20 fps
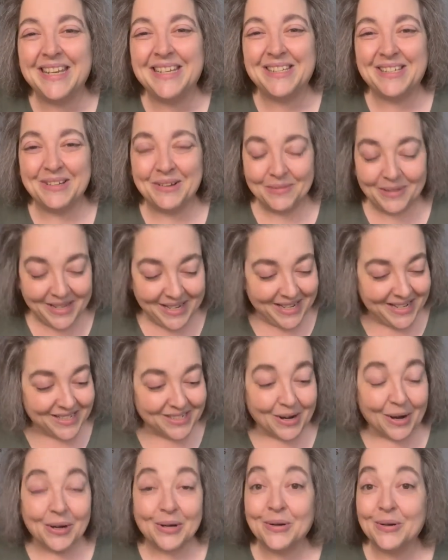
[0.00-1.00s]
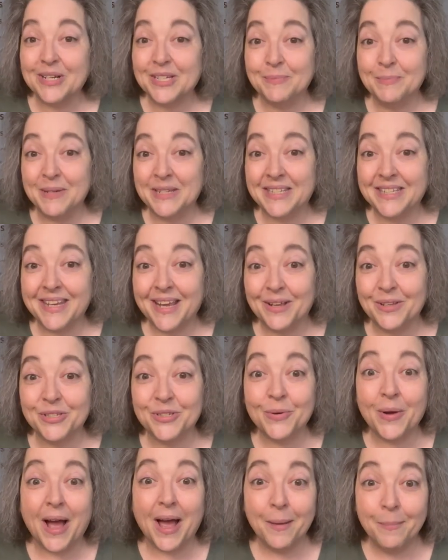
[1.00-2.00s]
So it is our Christmas sale.
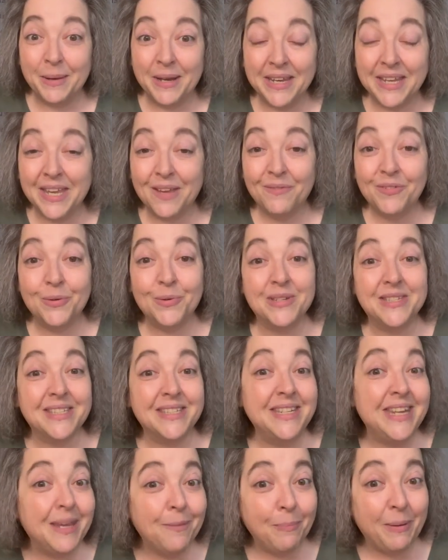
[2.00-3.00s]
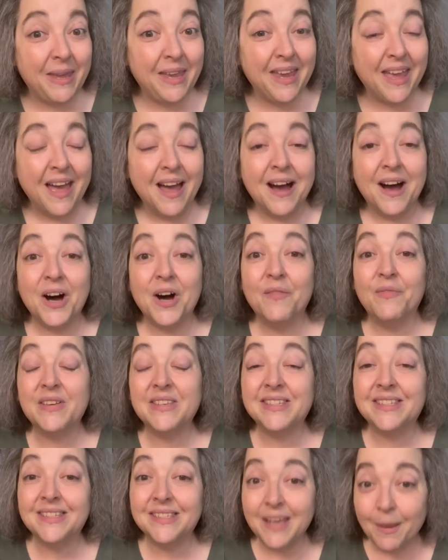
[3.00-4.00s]
So I'm going to give you a sneak peek of
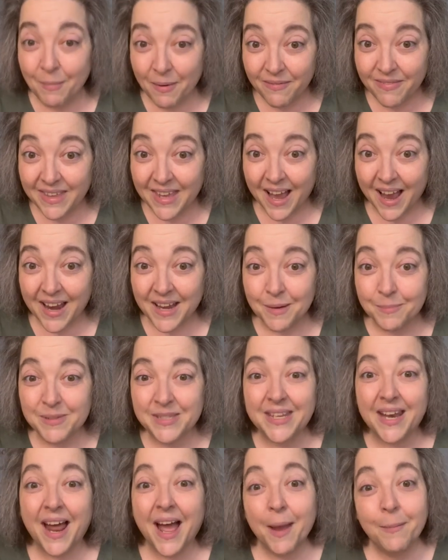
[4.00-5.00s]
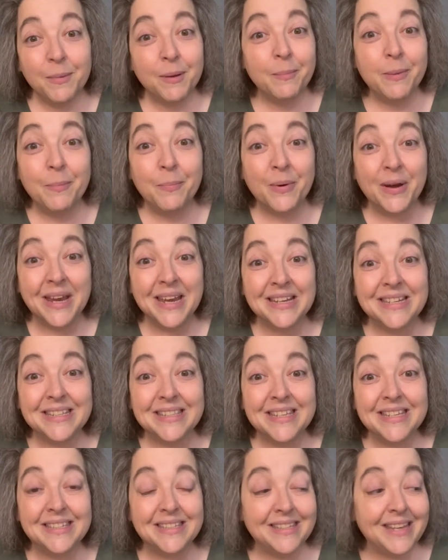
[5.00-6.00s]
some of the items that I'm going to be bringing to
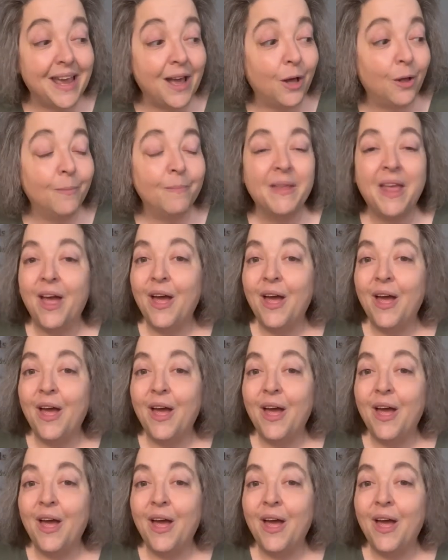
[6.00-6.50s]
this sale.